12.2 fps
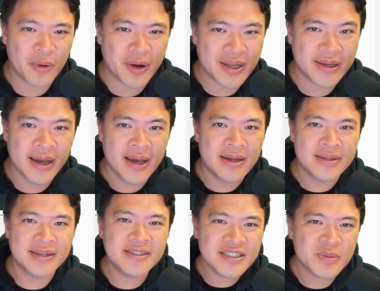Litecoin.
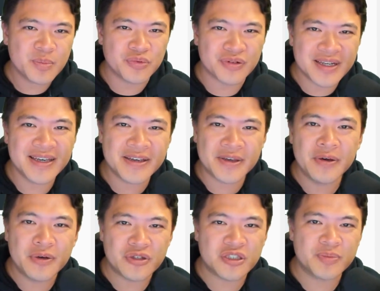This is pretty
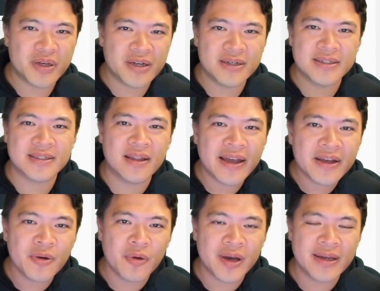huge because
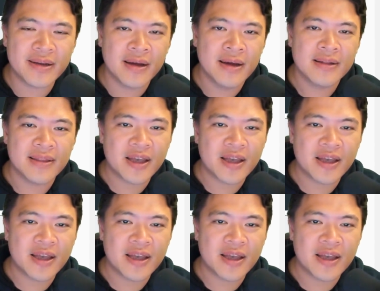Litecoin,